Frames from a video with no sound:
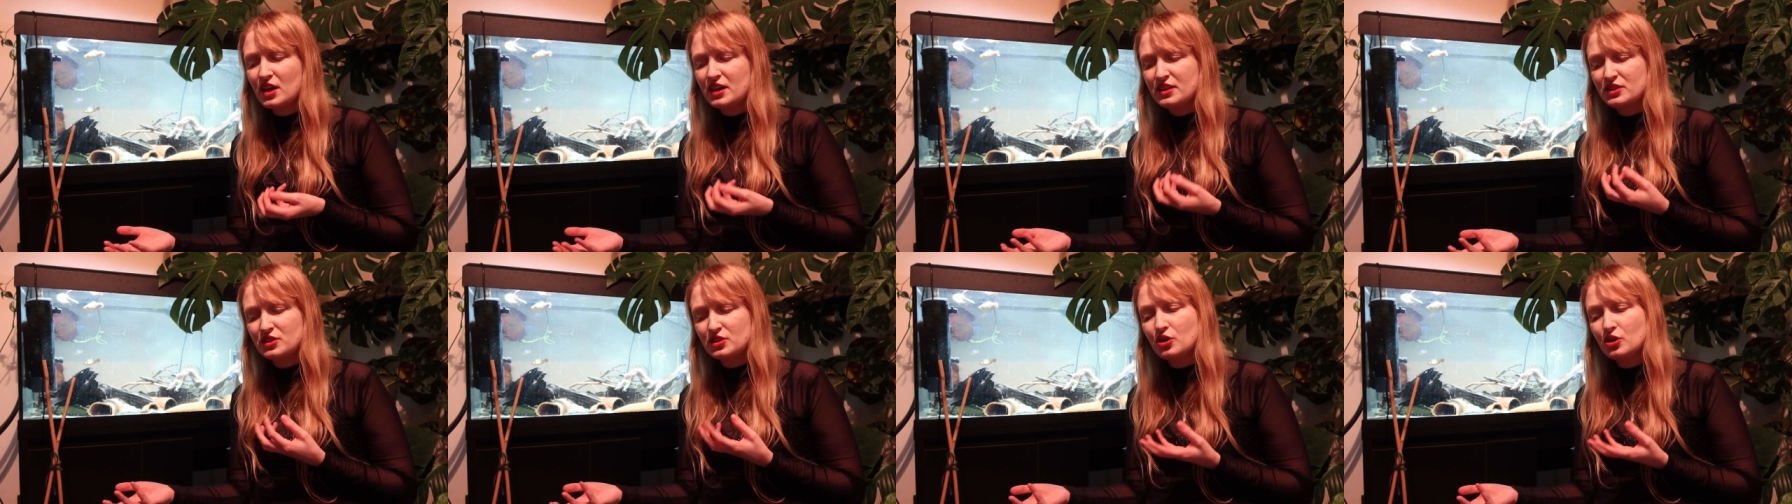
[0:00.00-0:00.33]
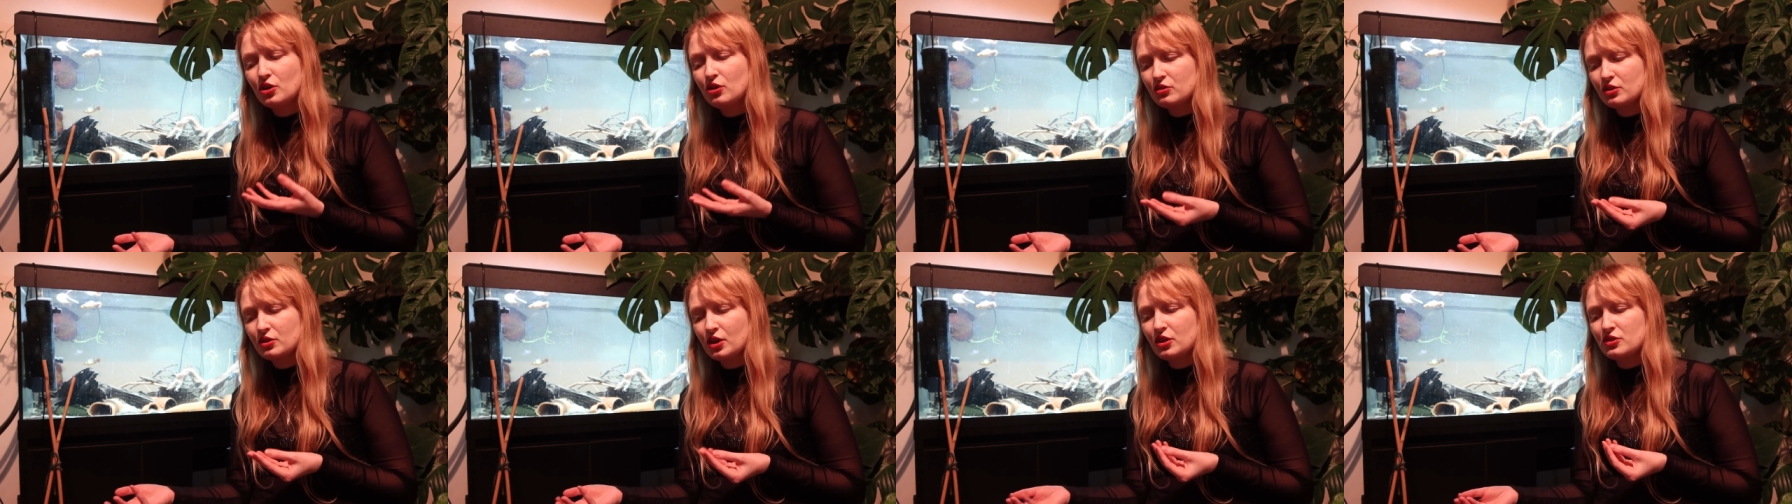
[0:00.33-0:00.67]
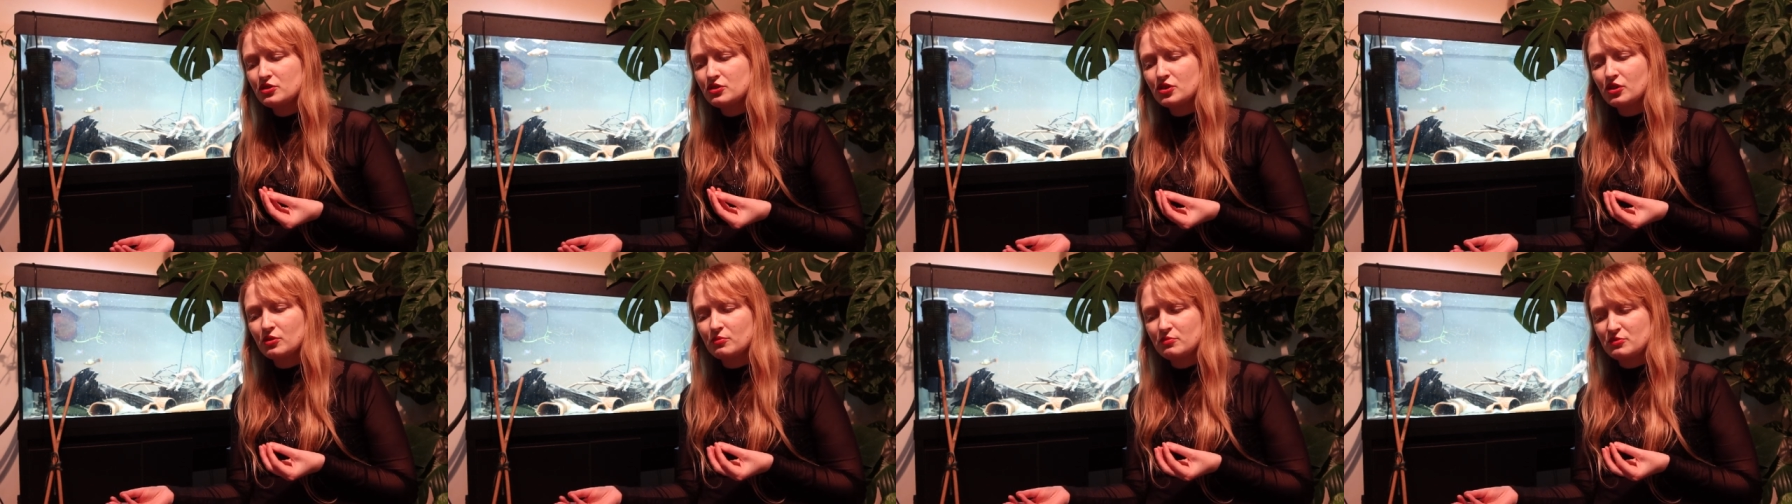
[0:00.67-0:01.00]
in the Congo,
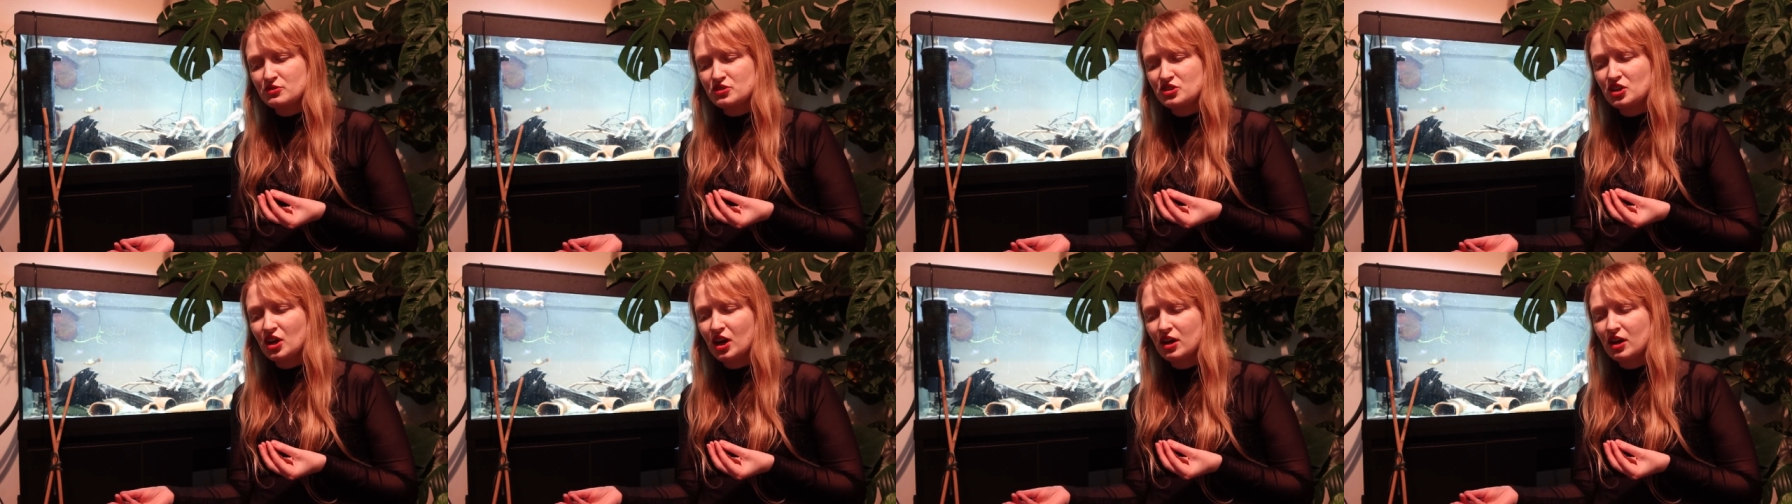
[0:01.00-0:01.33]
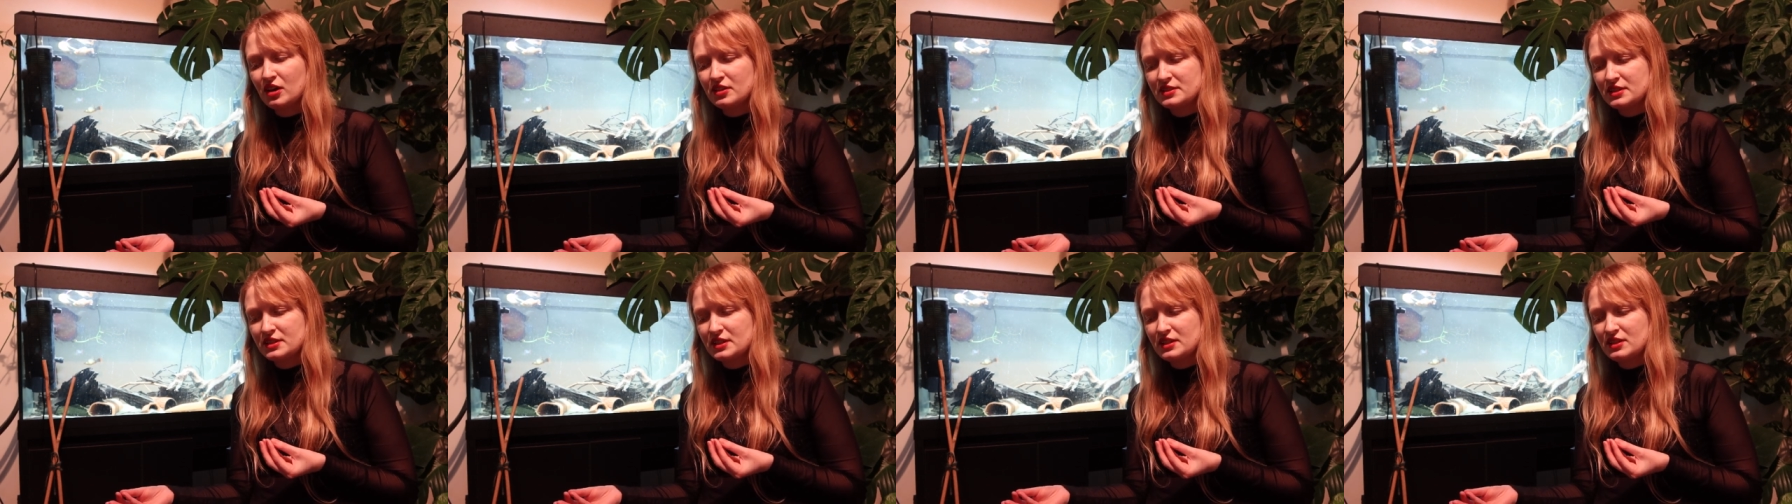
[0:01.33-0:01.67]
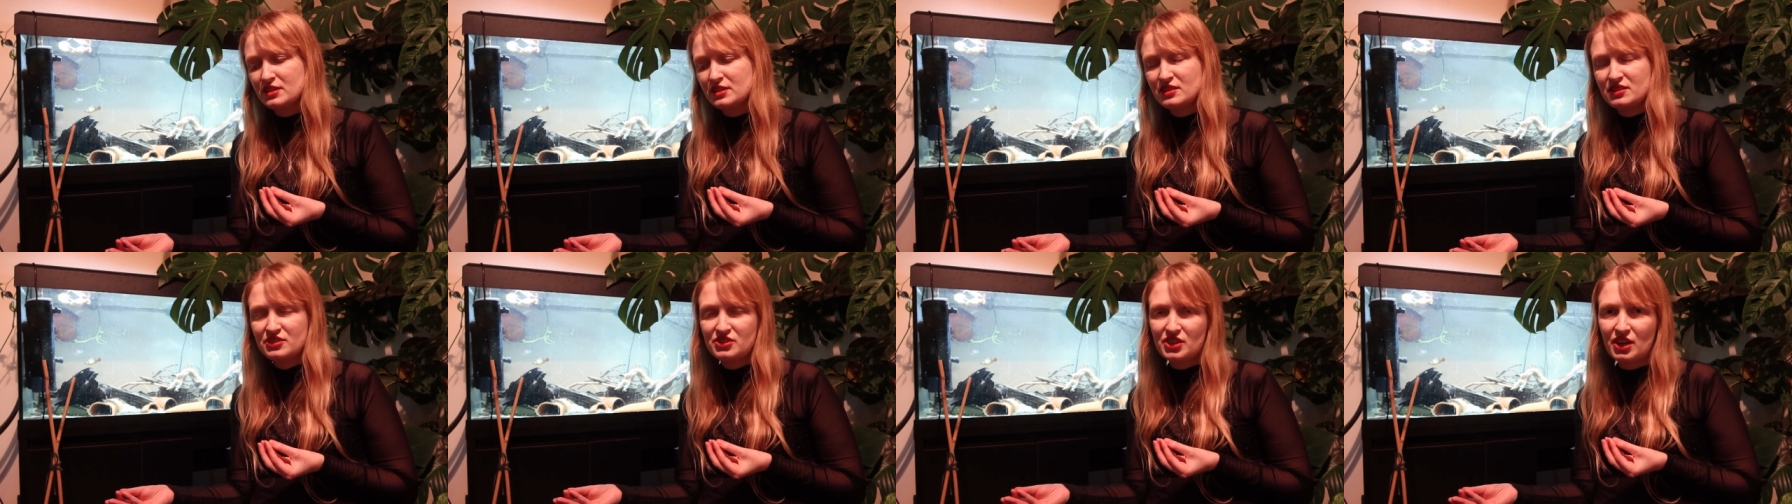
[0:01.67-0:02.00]
you've got
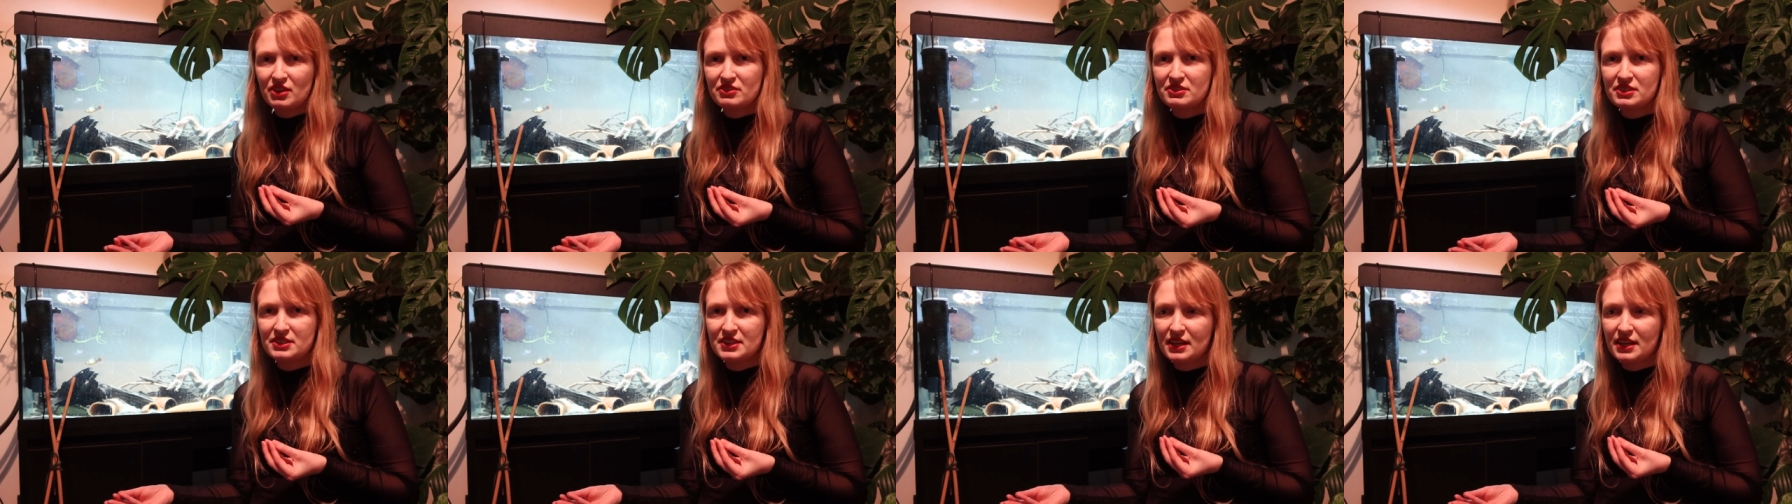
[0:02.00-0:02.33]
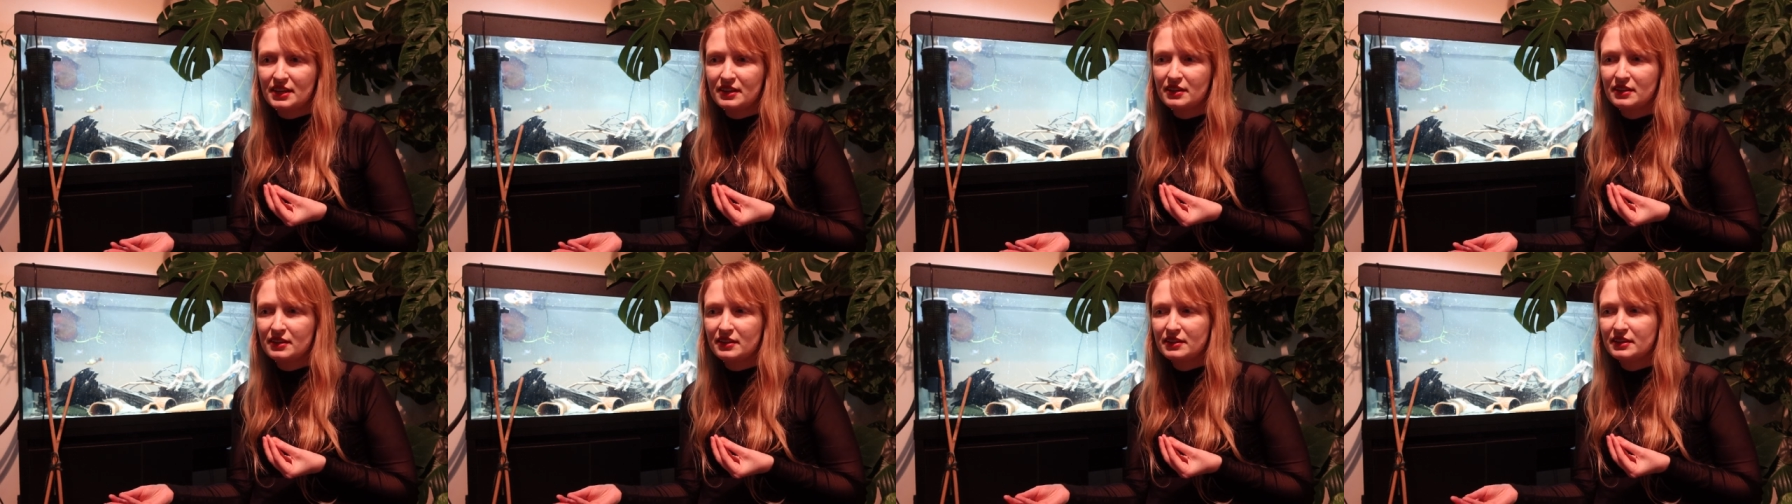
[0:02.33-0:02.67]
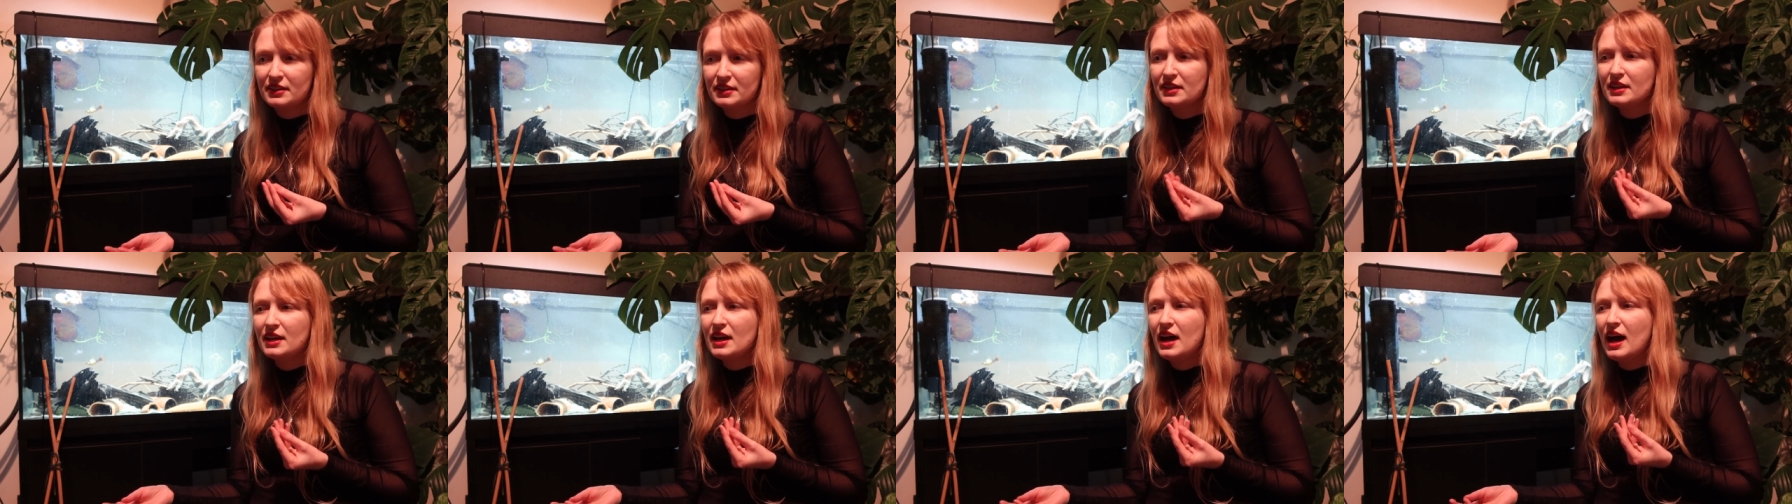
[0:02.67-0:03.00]
Bichardi,
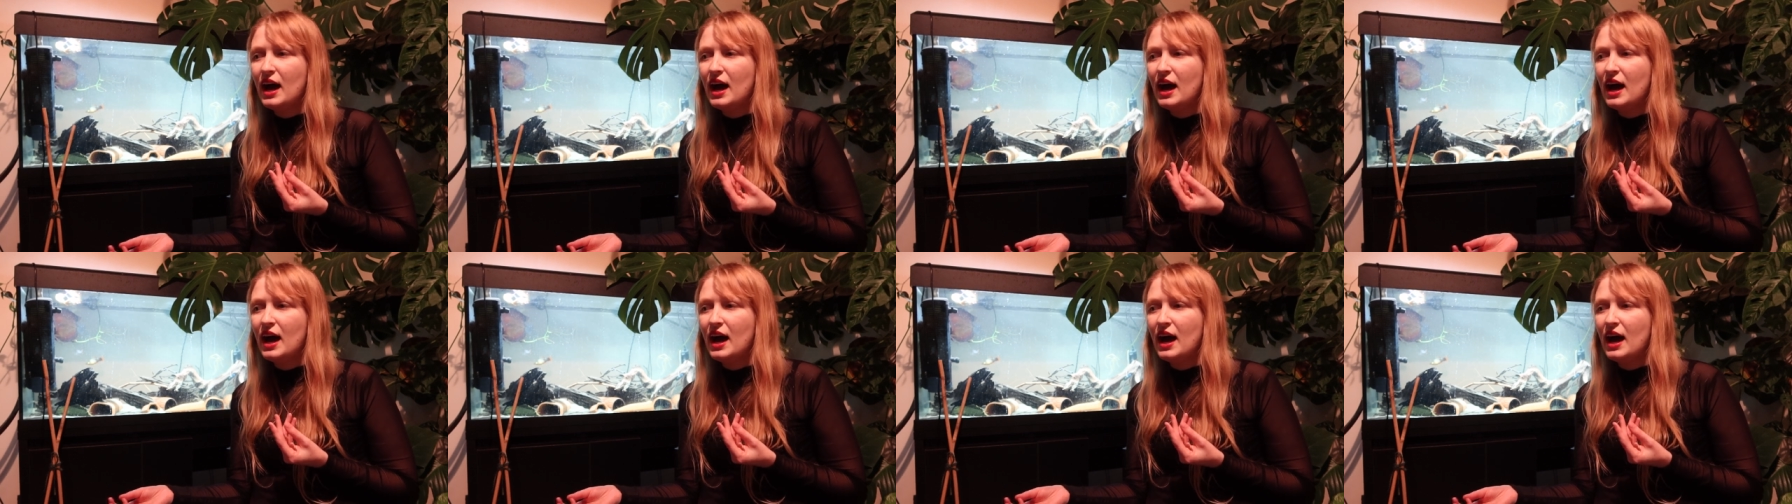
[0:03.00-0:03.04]
Chatterdeni.